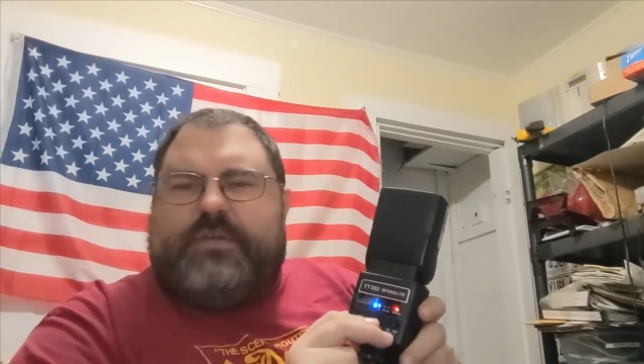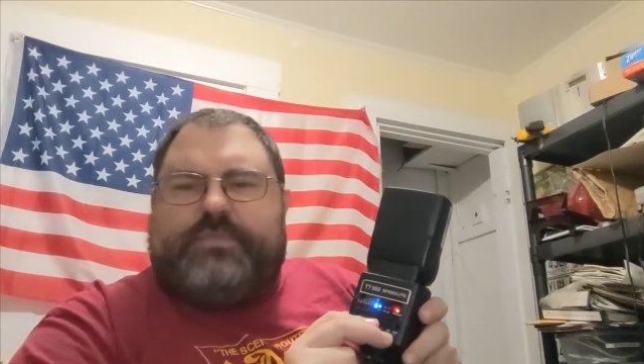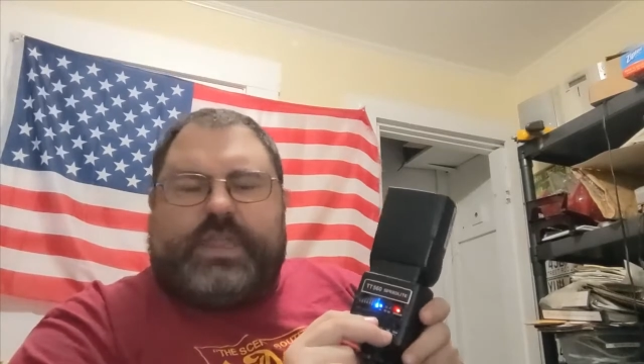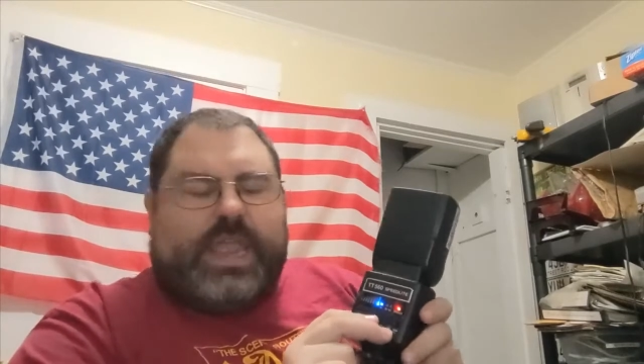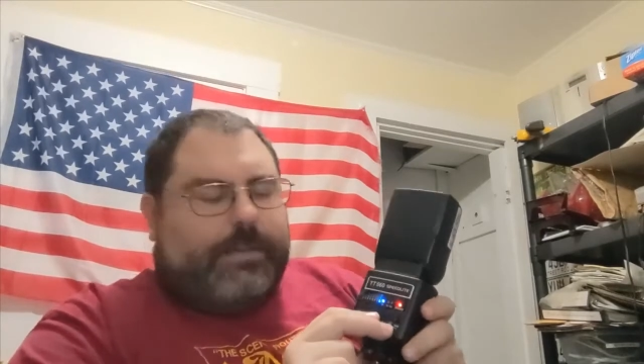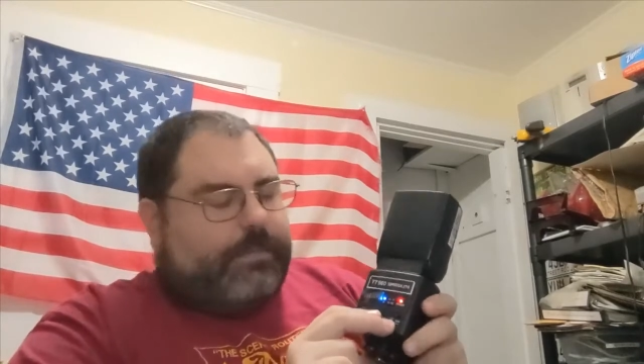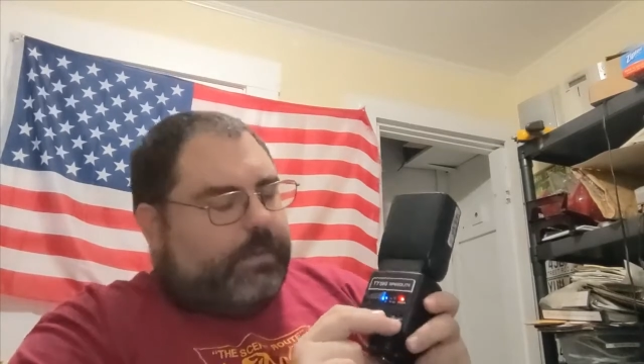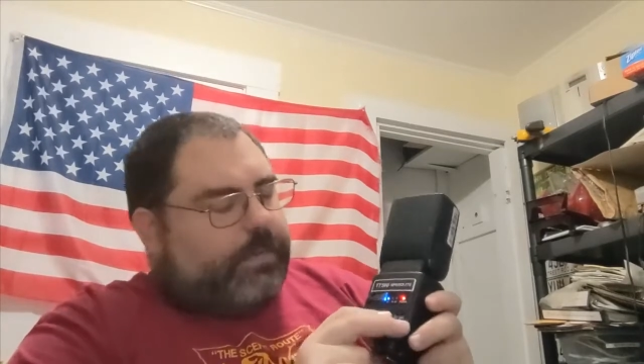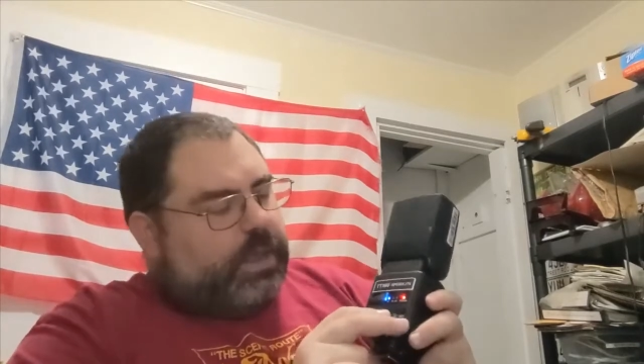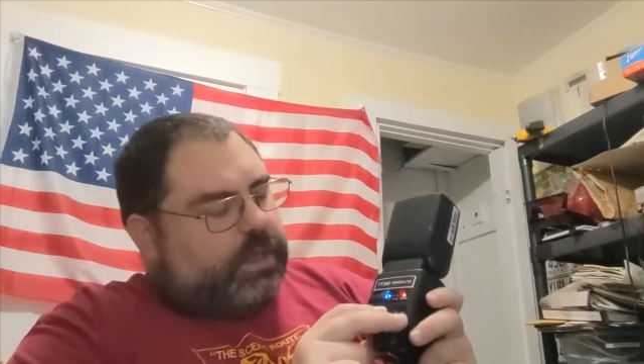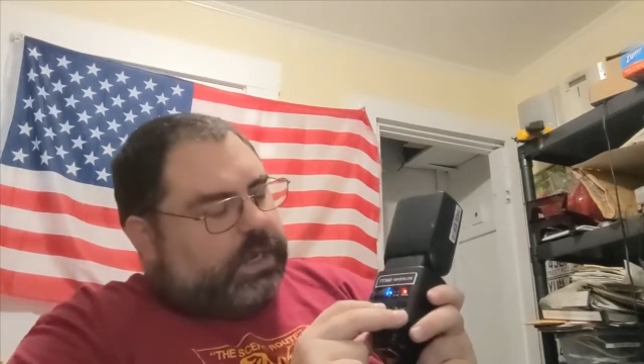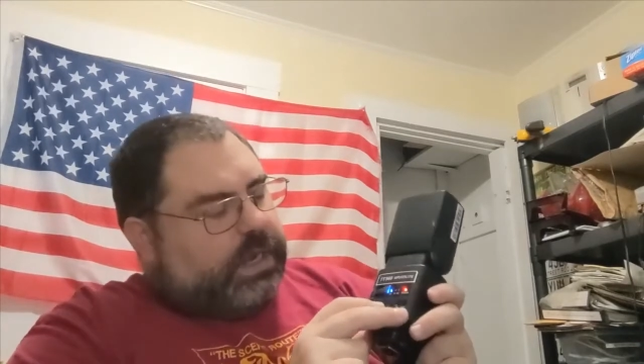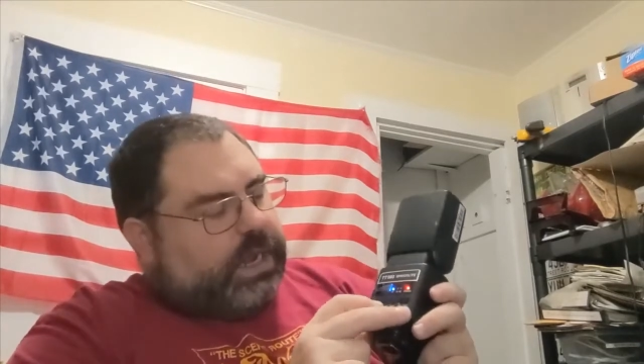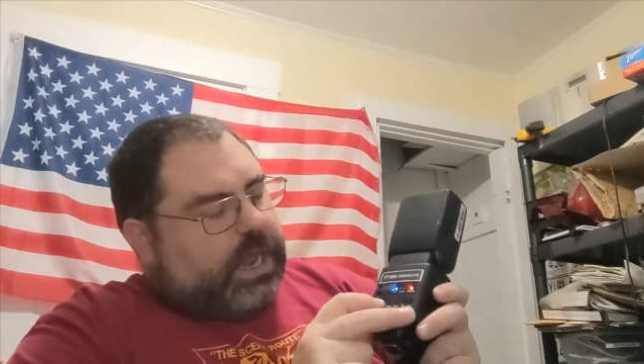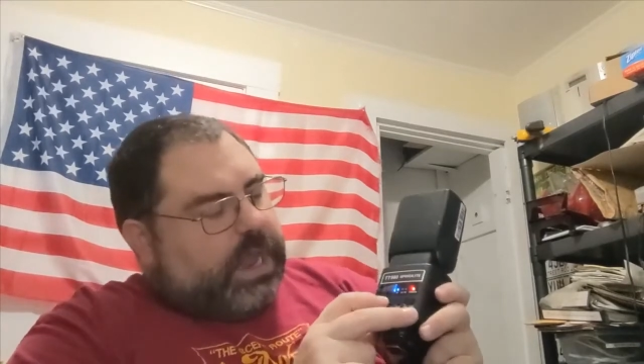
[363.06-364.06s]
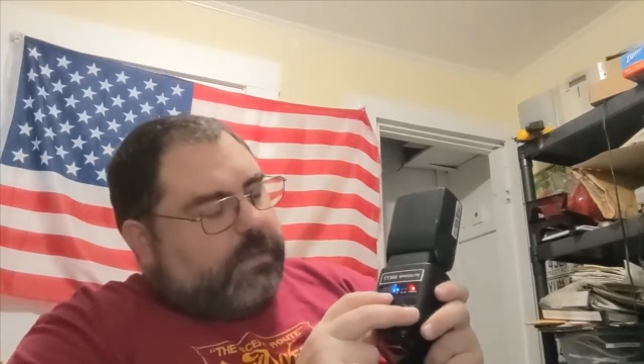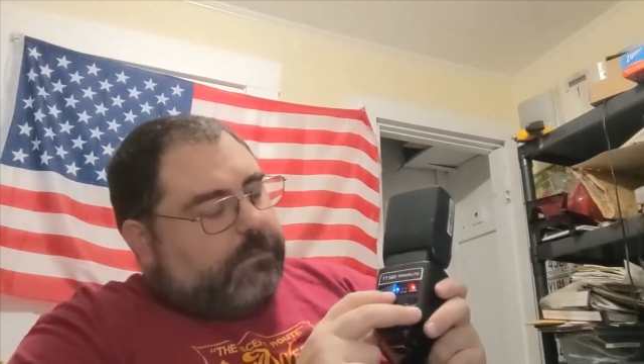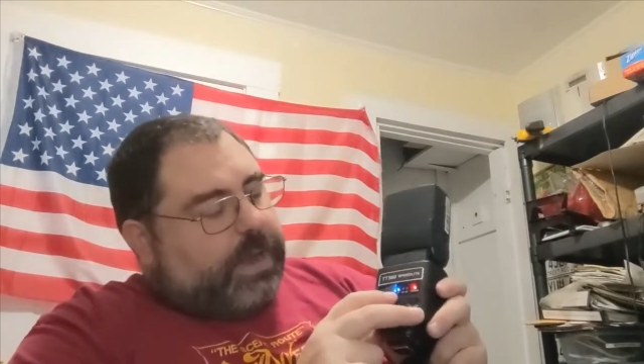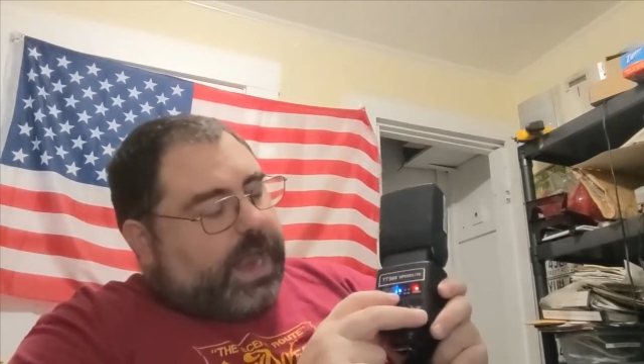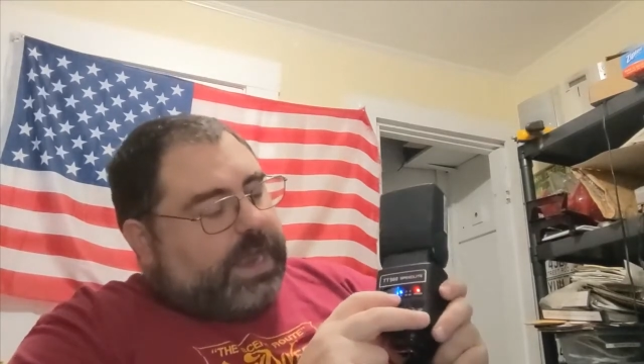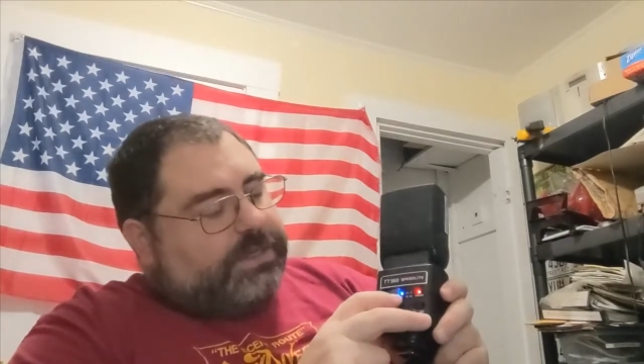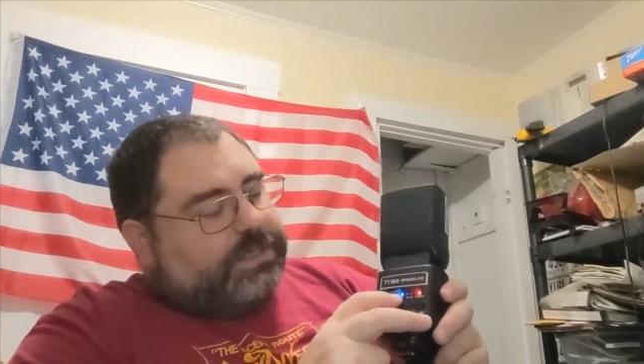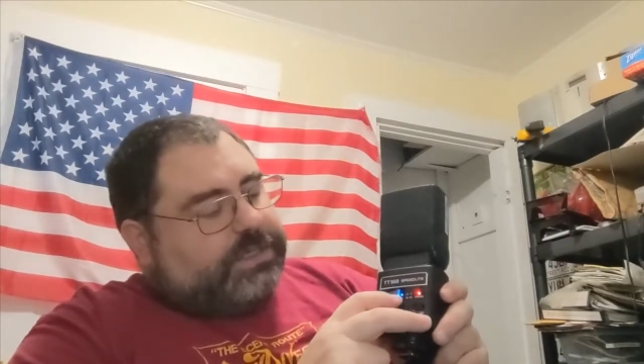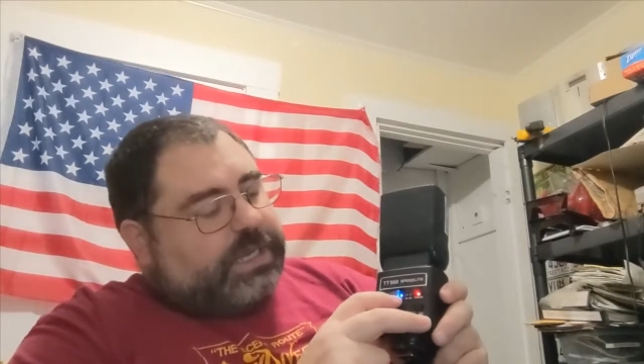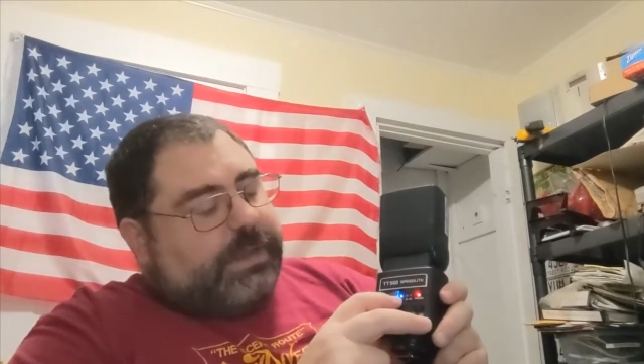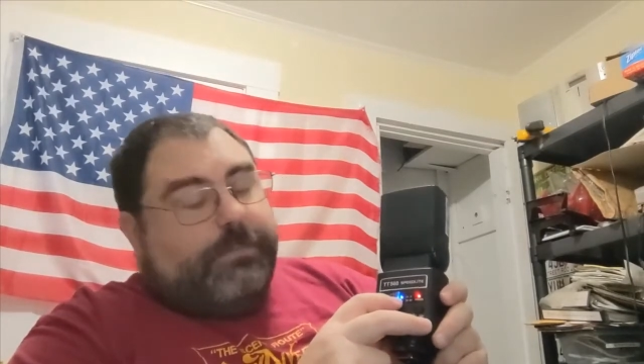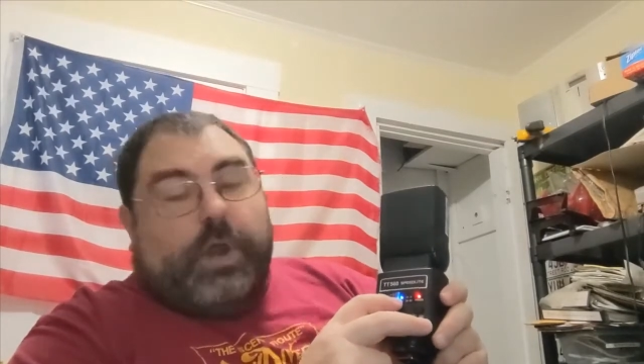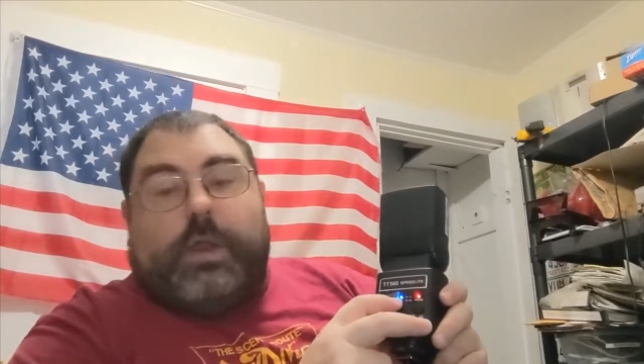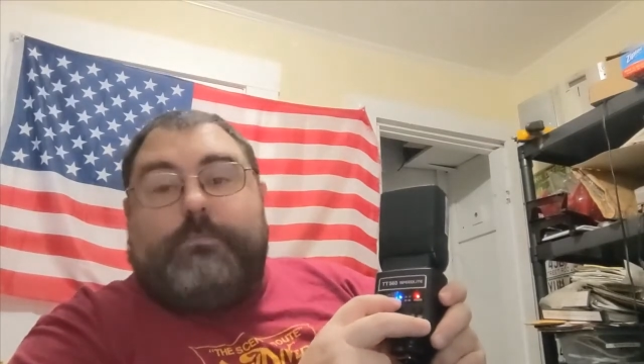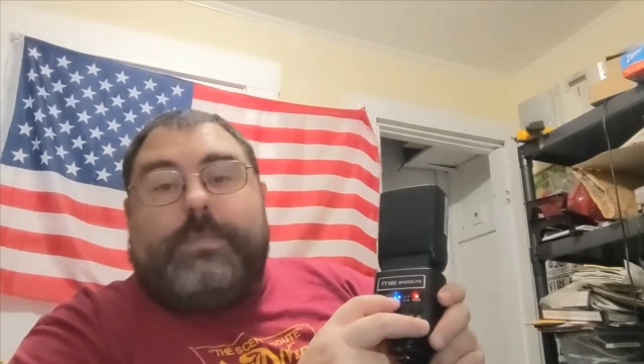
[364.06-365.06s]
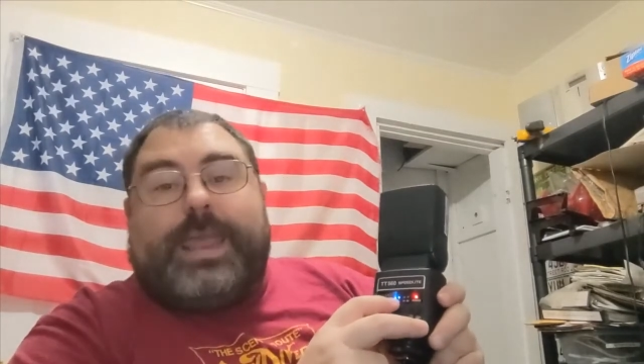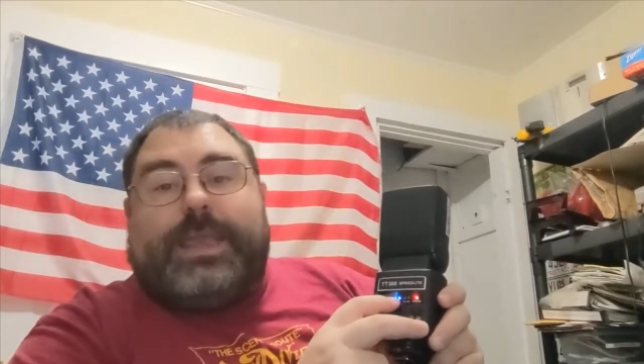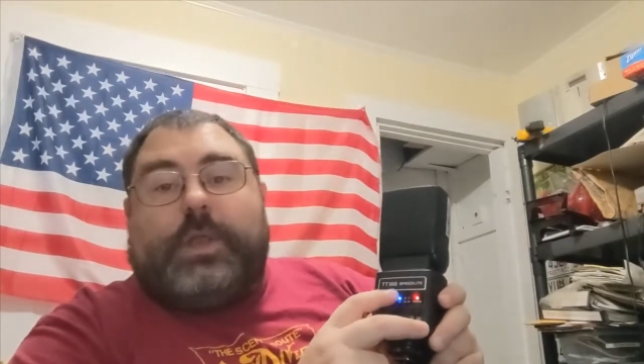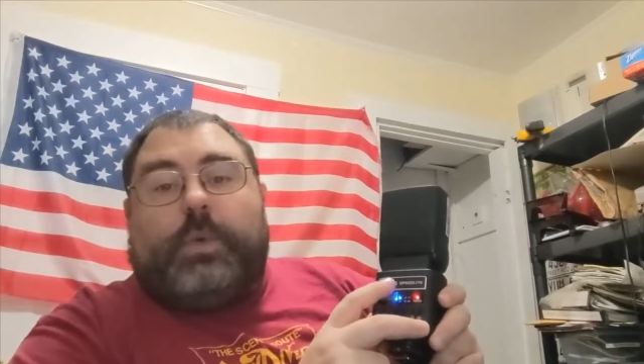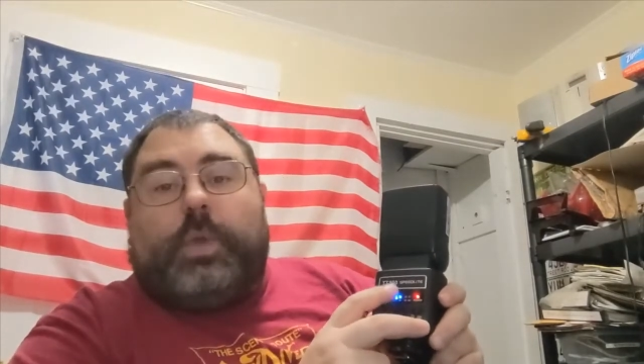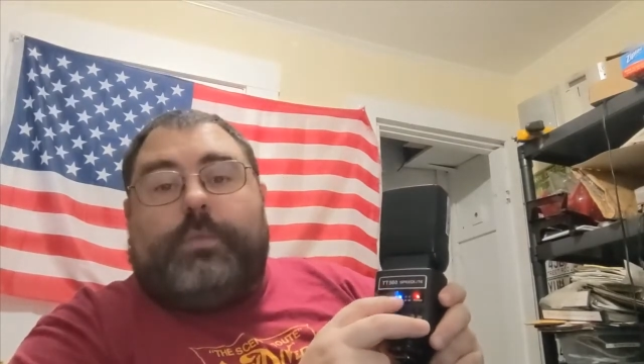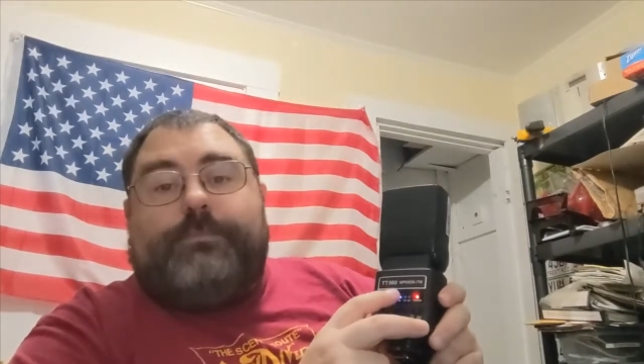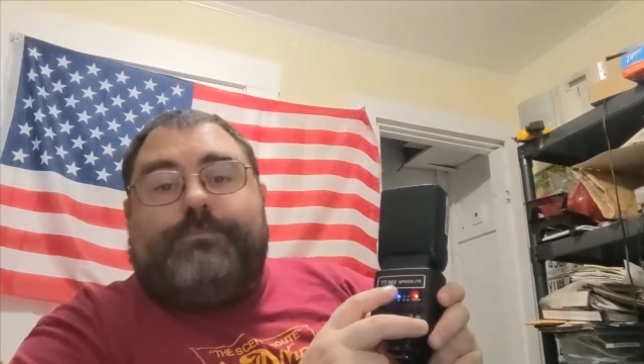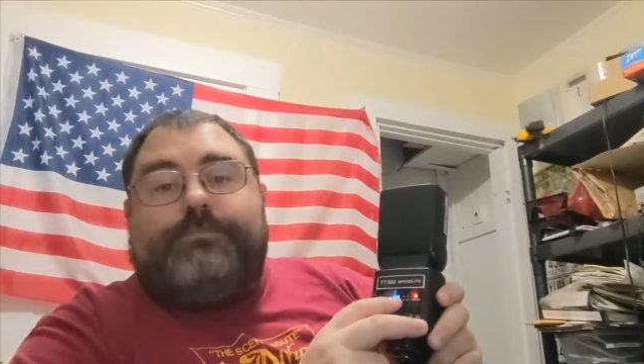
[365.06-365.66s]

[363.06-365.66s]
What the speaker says: the capability. But I just keep it on manual,